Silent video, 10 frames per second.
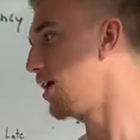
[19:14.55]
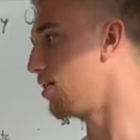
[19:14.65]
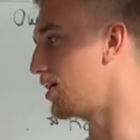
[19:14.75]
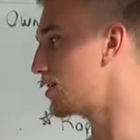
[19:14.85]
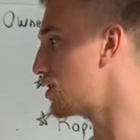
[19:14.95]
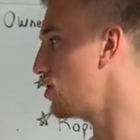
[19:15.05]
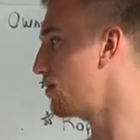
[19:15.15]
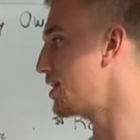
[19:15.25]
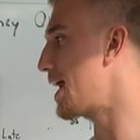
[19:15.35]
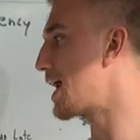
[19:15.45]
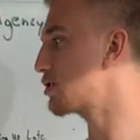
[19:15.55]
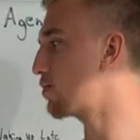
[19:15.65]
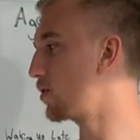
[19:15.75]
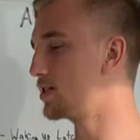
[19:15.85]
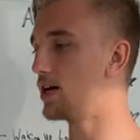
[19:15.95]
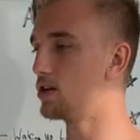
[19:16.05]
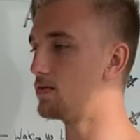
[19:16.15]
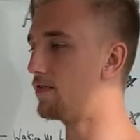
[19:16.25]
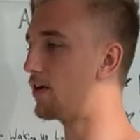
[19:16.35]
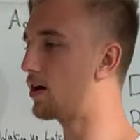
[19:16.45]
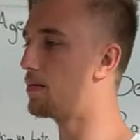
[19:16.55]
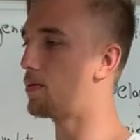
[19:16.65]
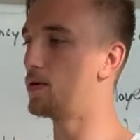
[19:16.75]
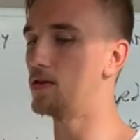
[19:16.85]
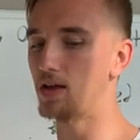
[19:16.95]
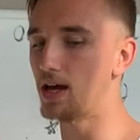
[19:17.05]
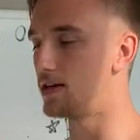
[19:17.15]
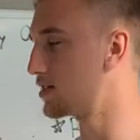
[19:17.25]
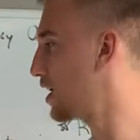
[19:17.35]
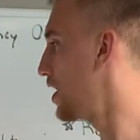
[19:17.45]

This human dashboard tells me very important things,